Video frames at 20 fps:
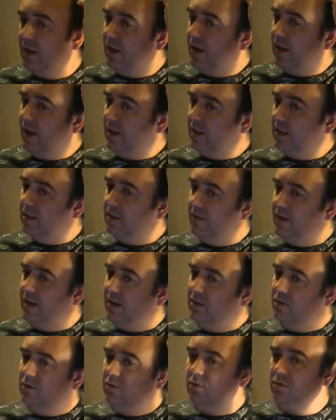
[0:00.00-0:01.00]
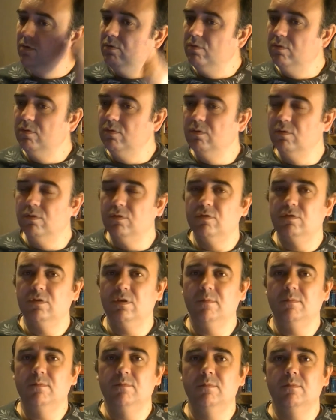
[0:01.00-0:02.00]
I try to do
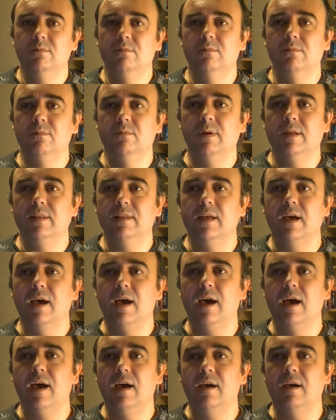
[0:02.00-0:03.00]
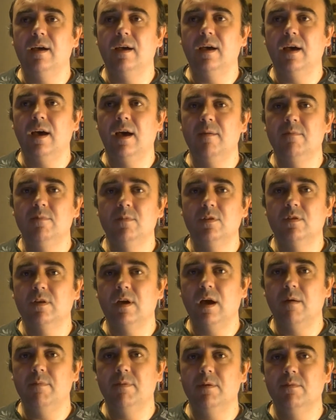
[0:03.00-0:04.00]
some, but I'm not
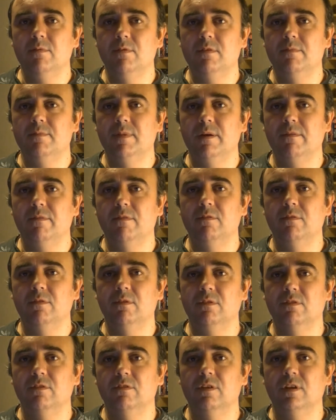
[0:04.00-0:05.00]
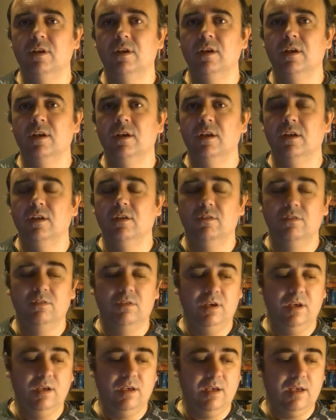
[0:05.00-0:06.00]
happy with my results.
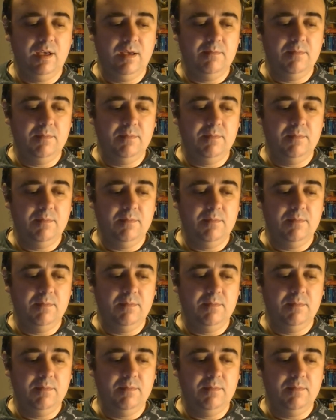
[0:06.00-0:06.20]
So